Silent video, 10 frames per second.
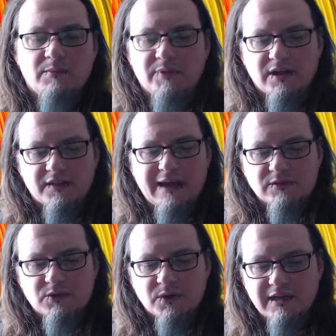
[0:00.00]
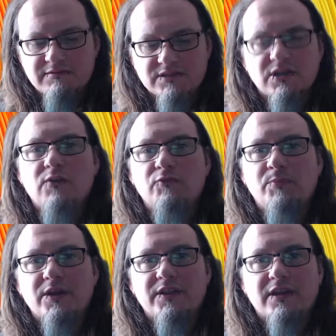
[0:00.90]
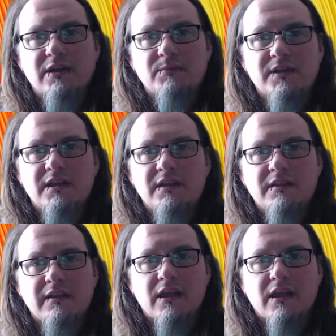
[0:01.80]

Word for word: But that was quickly resolved by the company.